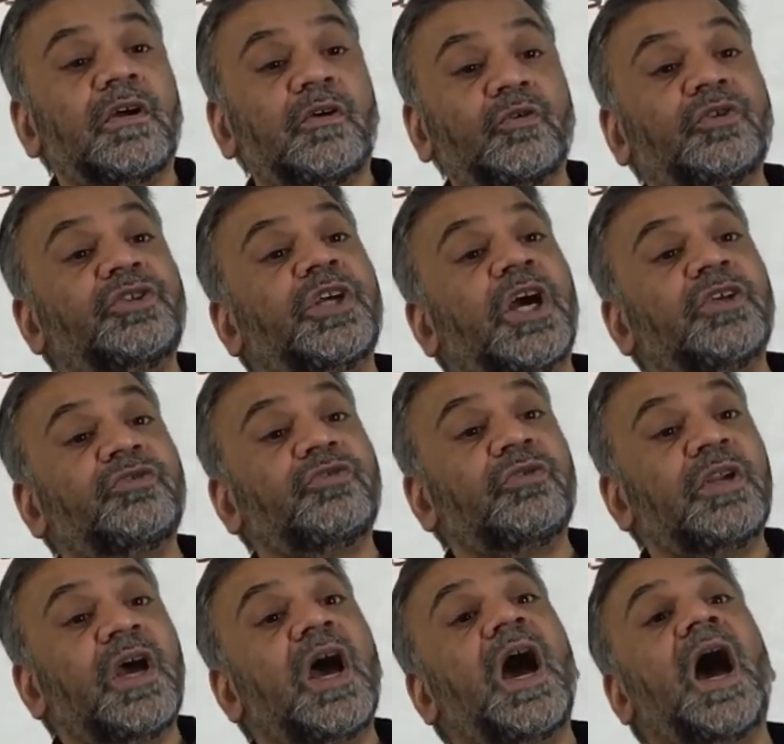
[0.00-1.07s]
hujjajun?
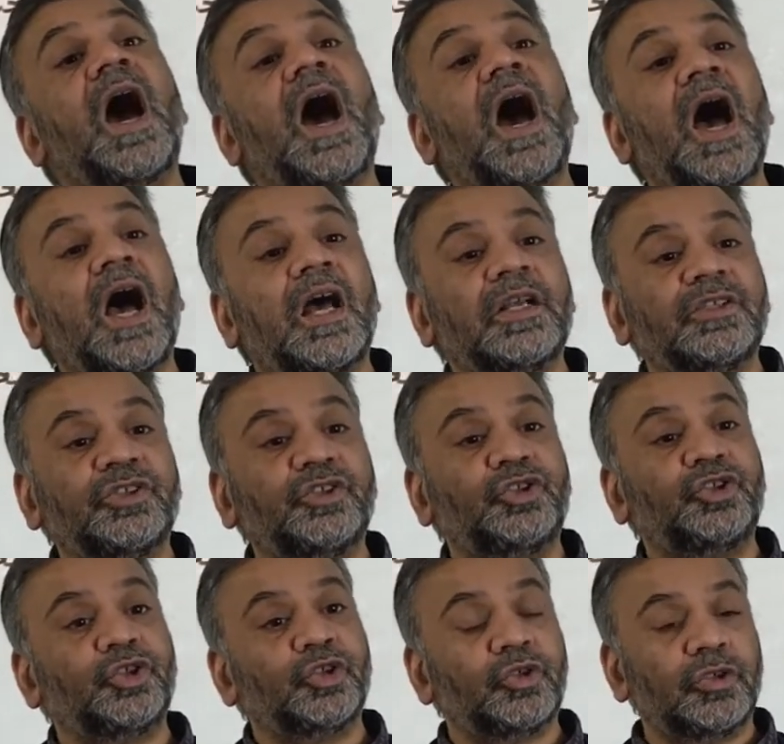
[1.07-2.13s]

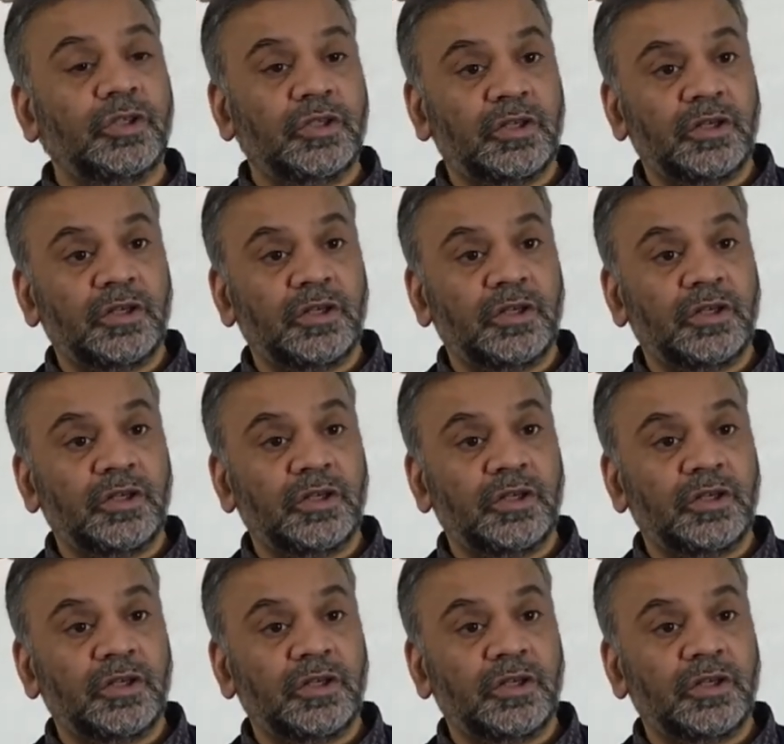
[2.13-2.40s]
Hajjun.